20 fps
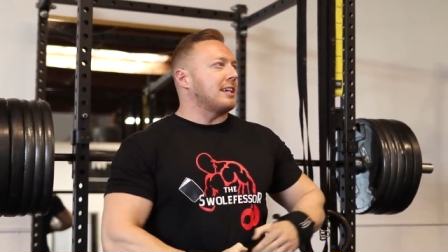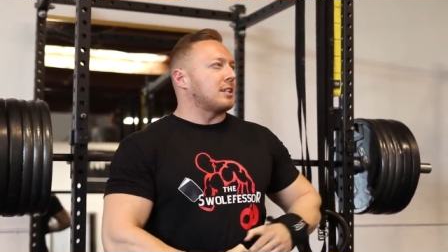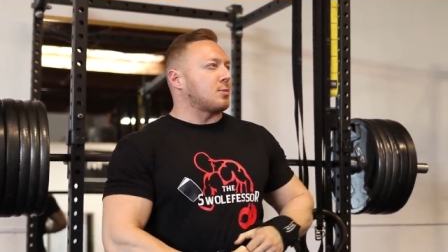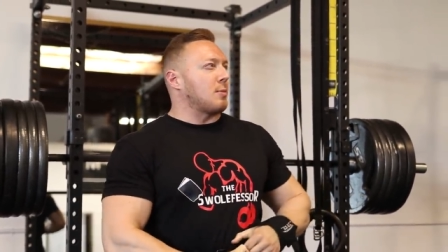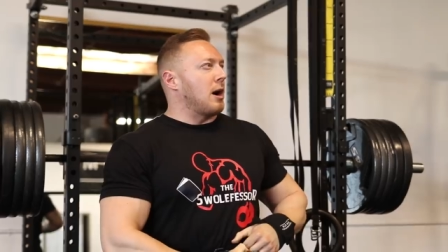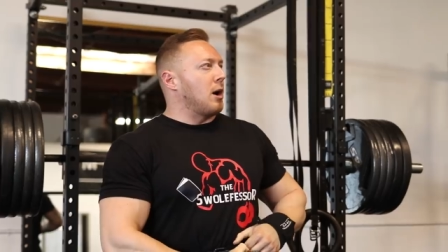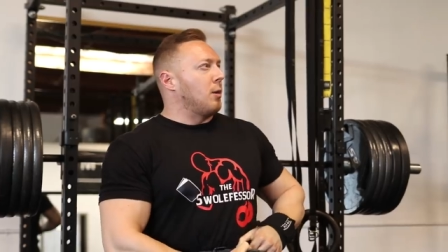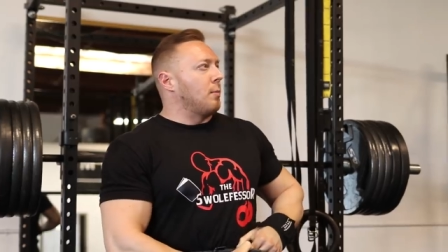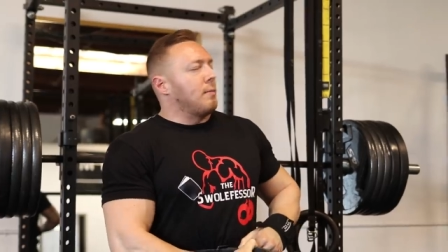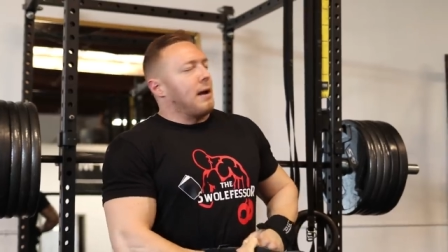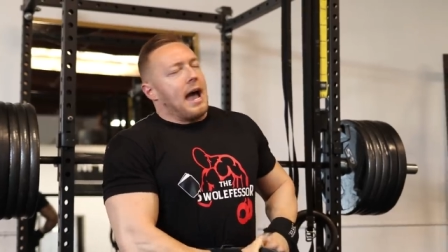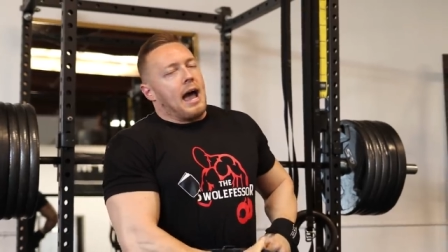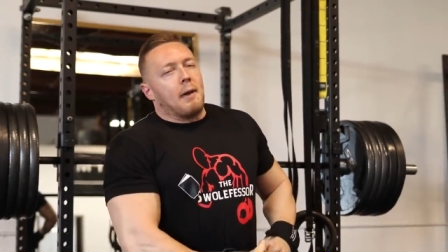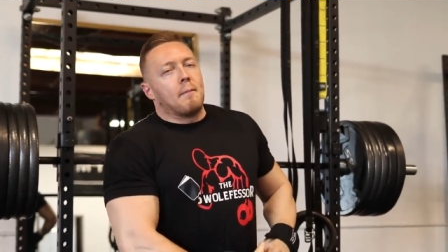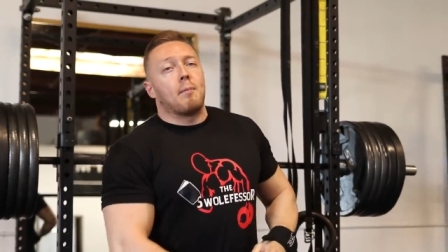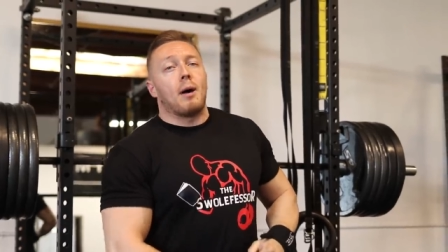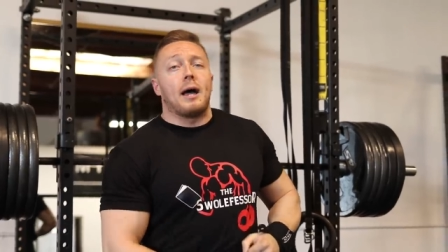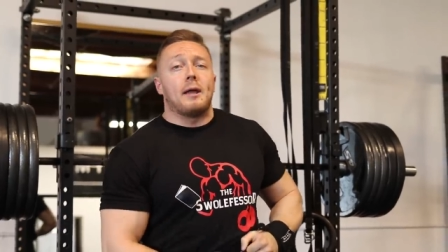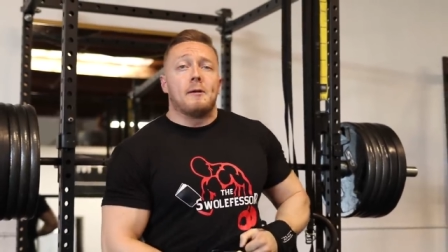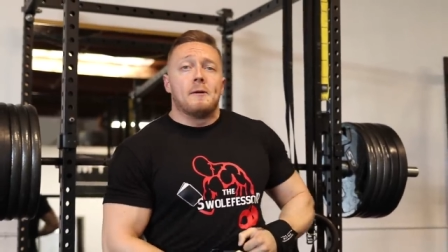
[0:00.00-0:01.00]
That's my own
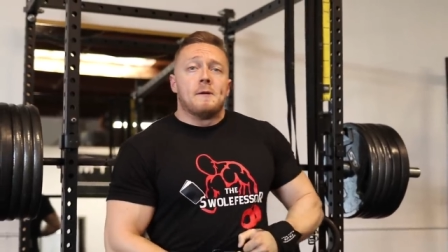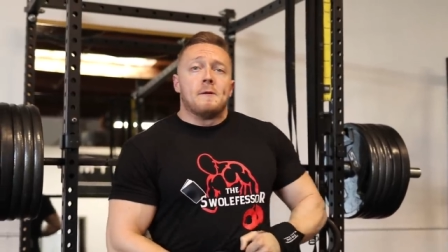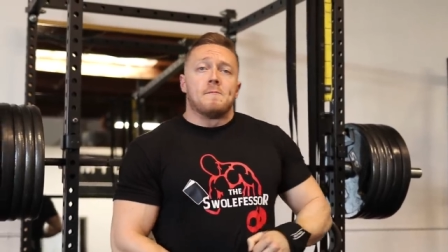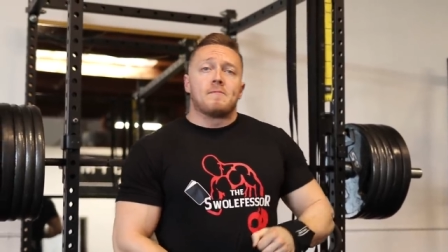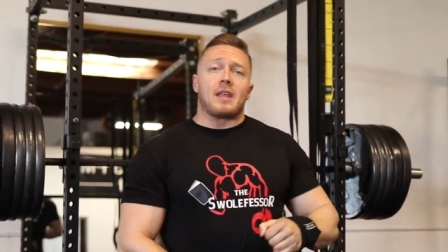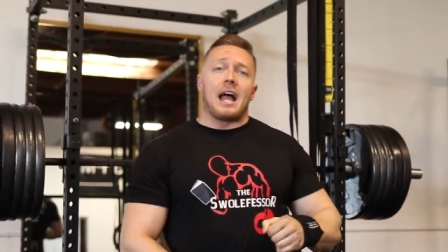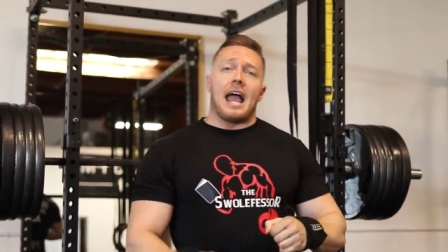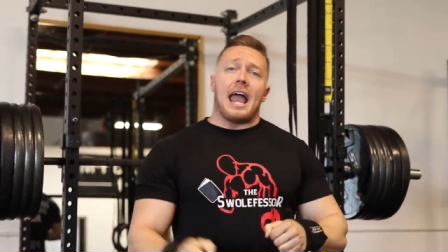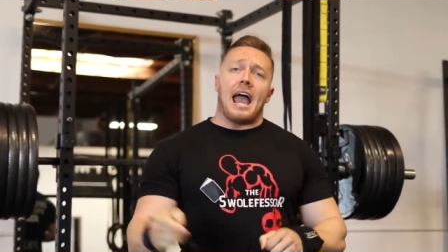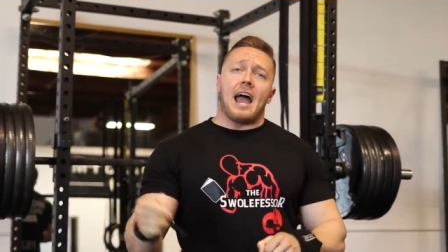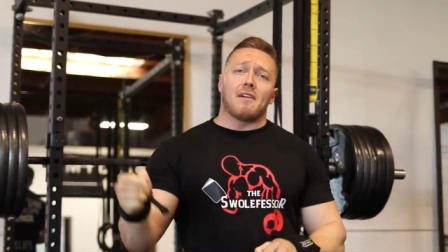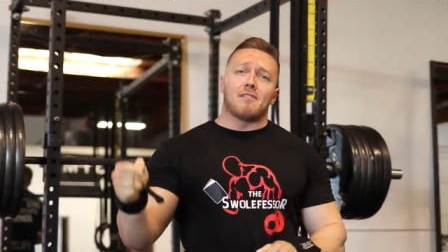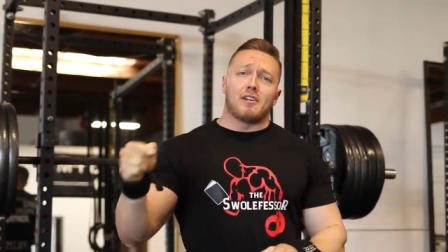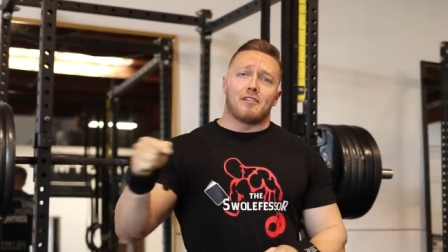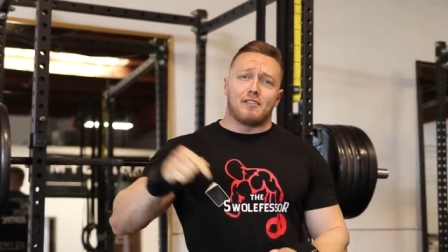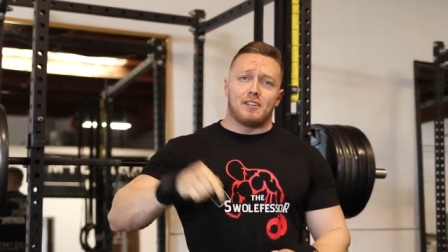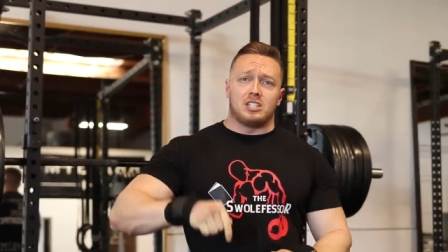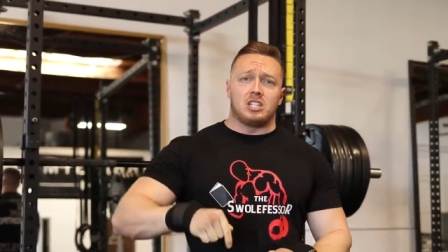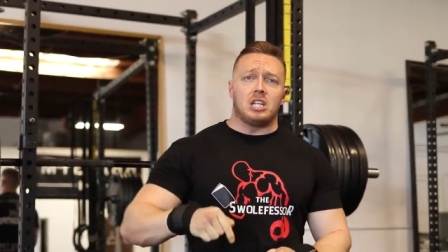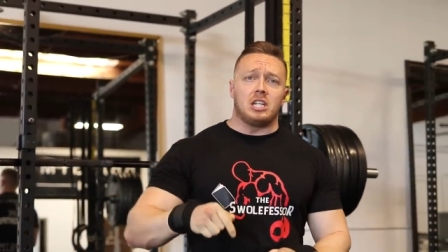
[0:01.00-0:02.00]
bad. But I have a
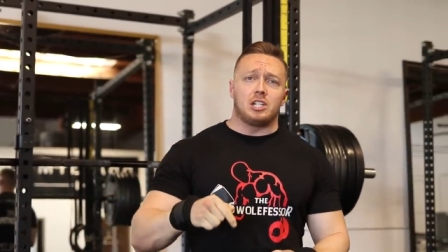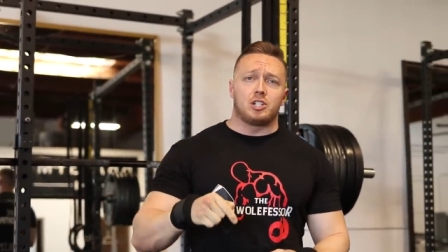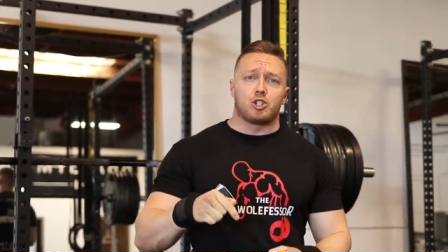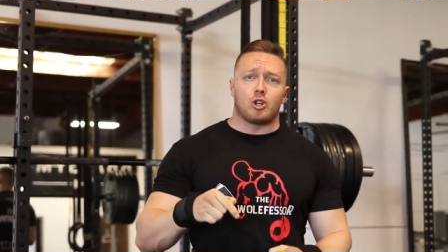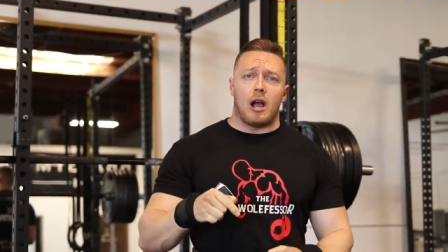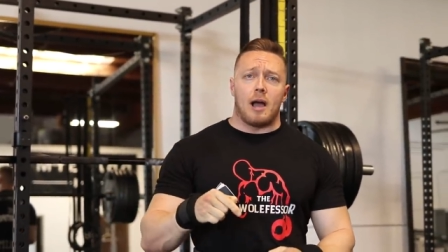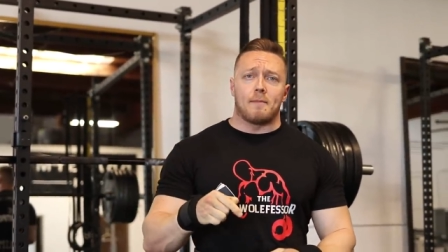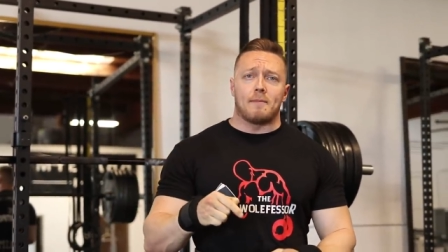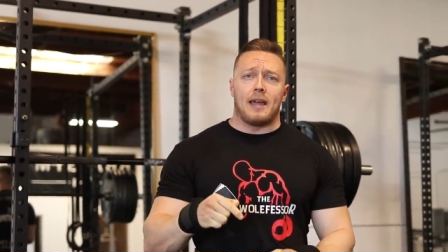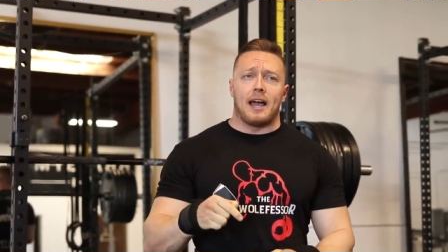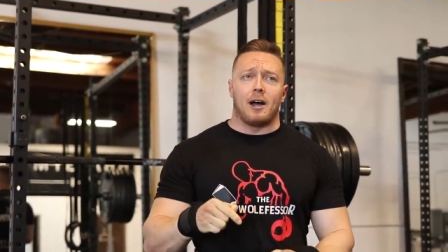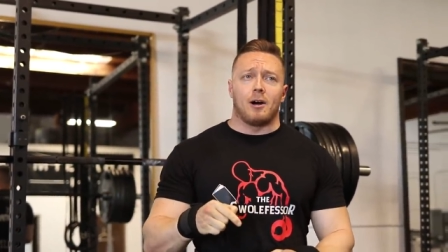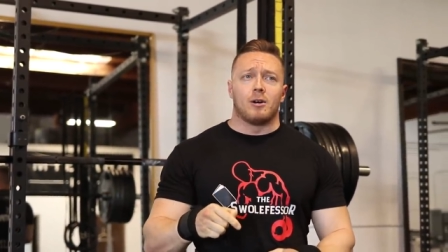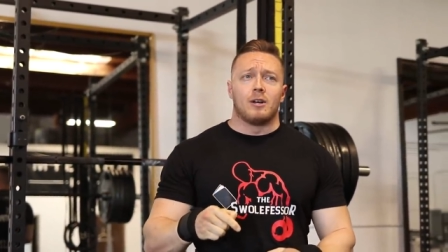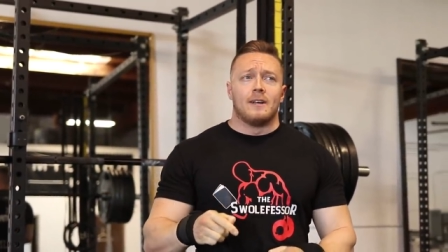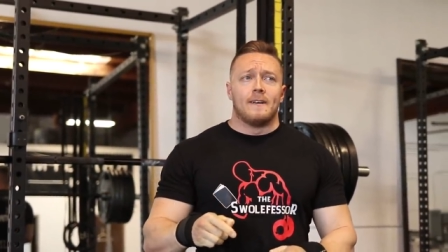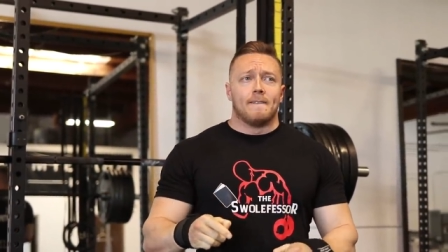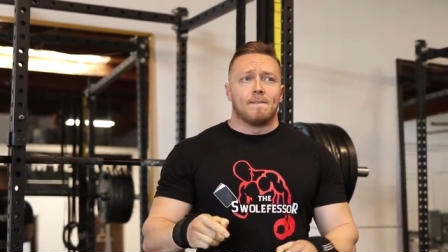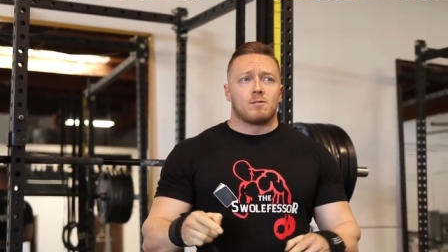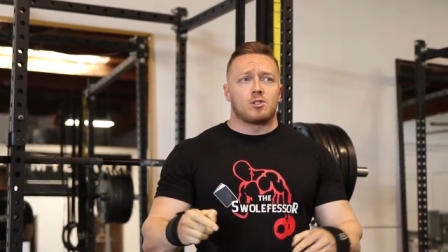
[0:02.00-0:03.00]
fatigue drop
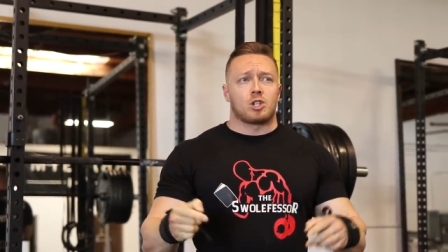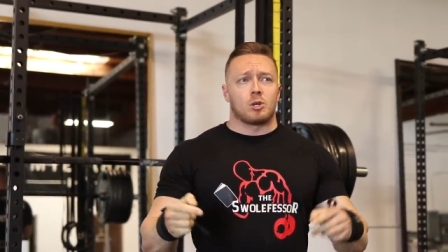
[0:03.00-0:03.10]
now,